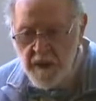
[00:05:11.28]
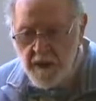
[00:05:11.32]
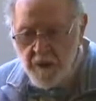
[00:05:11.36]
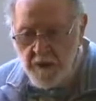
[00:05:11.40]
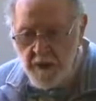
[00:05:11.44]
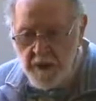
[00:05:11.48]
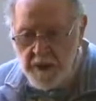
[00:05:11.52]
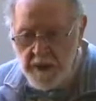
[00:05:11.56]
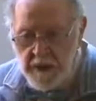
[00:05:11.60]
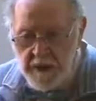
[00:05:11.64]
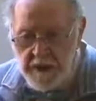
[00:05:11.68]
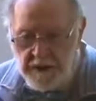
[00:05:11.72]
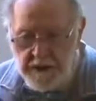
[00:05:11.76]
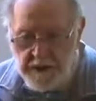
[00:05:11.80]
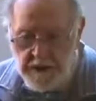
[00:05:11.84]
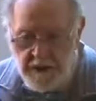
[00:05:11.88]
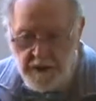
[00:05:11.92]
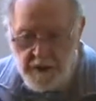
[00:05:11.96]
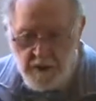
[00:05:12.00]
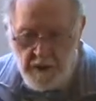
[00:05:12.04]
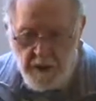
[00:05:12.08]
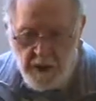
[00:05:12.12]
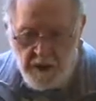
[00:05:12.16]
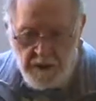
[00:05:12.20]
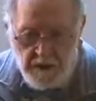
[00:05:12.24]
When he is the
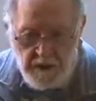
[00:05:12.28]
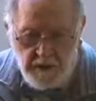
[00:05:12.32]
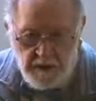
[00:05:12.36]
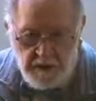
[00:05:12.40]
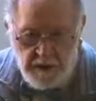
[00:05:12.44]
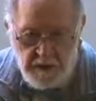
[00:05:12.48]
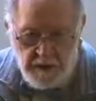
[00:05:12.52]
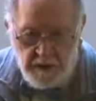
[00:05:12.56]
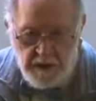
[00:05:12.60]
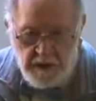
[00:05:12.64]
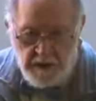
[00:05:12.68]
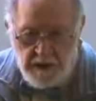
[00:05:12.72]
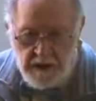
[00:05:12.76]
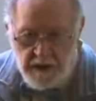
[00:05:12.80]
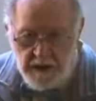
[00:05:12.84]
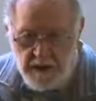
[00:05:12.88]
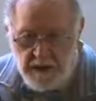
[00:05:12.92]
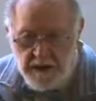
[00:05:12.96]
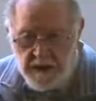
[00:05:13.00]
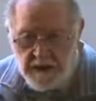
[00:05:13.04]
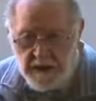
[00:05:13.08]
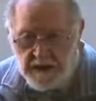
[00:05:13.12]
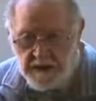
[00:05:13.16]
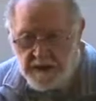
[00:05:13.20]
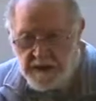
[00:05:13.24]
wanderer, he
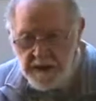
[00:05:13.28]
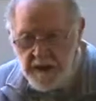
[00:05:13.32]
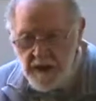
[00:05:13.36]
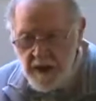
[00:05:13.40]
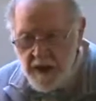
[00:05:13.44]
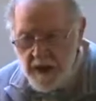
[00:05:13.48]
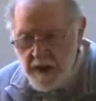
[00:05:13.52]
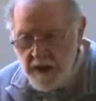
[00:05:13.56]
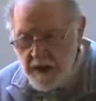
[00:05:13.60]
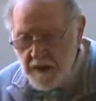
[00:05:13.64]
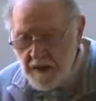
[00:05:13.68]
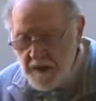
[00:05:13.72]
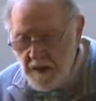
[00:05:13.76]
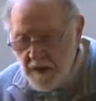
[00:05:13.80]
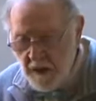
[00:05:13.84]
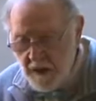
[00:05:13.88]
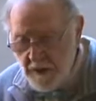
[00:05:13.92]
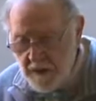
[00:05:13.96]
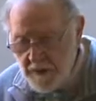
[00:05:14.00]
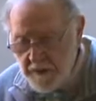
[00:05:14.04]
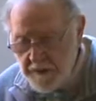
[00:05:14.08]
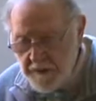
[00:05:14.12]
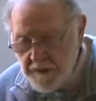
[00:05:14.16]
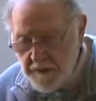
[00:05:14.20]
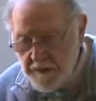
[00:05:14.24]
is
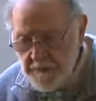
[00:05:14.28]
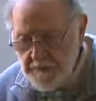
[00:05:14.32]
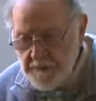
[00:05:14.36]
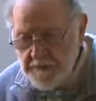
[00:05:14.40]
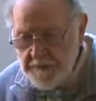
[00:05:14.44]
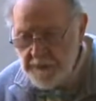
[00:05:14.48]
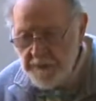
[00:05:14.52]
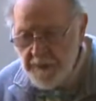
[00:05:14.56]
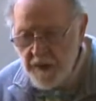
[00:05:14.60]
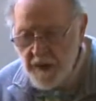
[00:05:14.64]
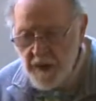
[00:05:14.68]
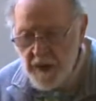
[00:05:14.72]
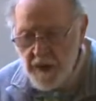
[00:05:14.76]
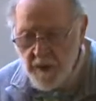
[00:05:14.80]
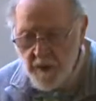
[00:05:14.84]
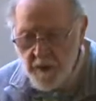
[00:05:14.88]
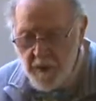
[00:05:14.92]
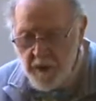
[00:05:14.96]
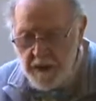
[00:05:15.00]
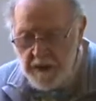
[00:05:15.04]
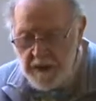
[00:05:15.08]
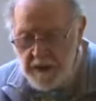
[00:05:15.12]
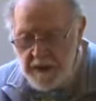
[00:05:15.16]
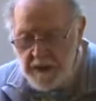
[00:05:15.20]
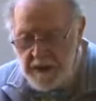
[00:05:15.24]
Yaakov.
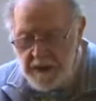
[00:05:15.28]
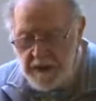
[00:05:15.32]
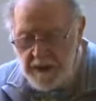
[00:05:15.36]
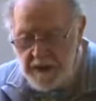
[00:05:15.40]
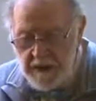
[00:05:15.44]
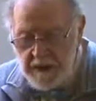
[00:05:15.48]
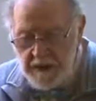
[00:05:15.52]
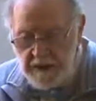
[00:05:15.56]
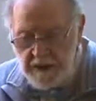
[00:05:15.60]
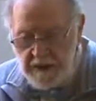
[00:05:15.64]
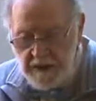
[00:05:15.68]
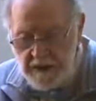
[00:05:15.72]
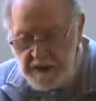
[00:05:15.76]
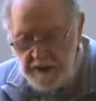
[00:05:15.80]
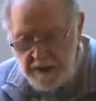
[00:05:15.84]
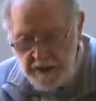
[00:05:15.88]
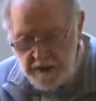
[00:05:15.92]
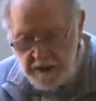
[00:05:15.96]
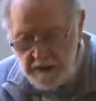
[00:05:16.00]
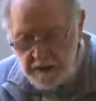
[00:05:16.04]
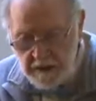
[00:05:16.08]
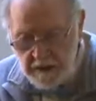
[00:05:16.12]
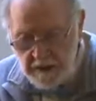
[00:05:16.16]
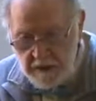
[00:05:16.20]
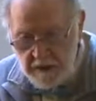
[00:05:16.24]
When he is
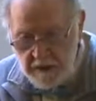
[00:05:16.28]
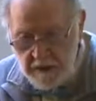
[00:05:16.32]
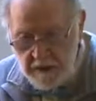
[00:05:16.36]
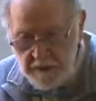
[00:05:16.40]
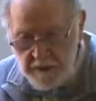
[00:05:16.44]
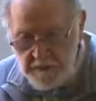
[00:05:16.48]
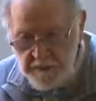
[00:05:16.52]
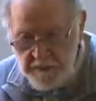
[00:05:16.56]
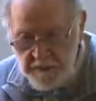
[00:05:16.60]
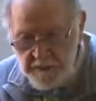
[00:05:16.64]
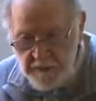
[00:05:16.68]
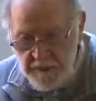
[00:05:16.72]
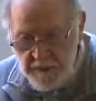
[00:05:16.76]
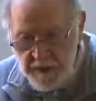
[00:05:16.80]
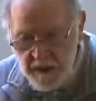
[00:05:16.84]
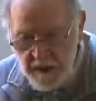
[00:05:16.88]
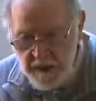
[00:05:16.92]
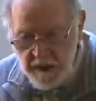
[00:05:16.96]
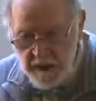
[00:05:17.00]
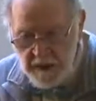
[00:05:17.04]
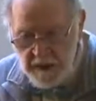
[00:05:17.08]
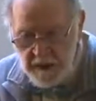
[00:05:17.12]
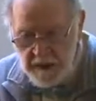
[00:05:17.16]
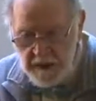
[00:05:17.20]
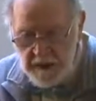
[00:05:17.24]
settled,
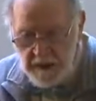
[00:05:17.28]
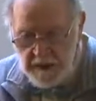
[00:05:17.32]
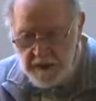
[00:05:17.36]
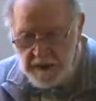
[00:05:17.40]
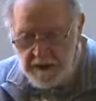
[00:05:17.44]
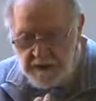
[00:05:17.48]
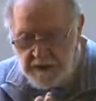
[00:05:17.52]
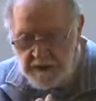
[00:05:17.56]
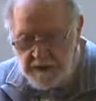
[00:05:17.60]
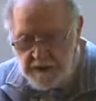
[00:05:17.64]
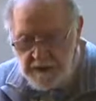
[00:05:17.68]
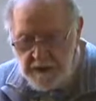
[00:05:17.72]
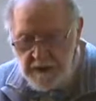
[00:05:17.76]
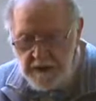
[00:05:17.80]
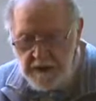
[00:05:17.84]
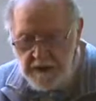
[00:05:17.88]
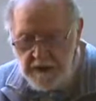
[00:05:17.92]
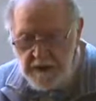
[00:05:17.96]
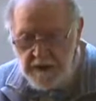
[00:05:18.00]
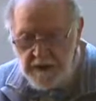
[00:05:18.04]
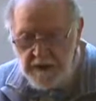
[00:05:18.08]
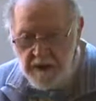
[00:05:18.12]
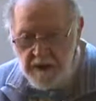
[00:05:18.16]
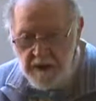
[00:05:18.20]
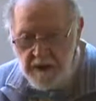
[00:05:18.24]
he is
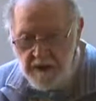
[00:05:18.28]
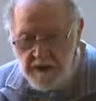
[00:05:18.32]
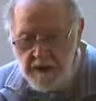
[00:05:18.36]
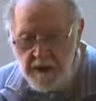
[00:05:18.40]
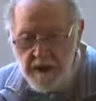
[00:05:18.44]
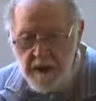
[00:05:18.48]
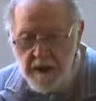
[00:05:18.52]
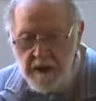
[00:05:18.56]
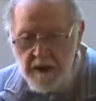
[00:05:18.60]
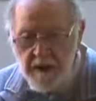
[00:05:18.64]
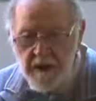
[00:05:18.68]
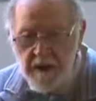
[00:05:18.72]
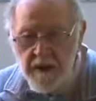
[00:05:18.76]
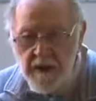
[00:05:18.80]
Yisrael.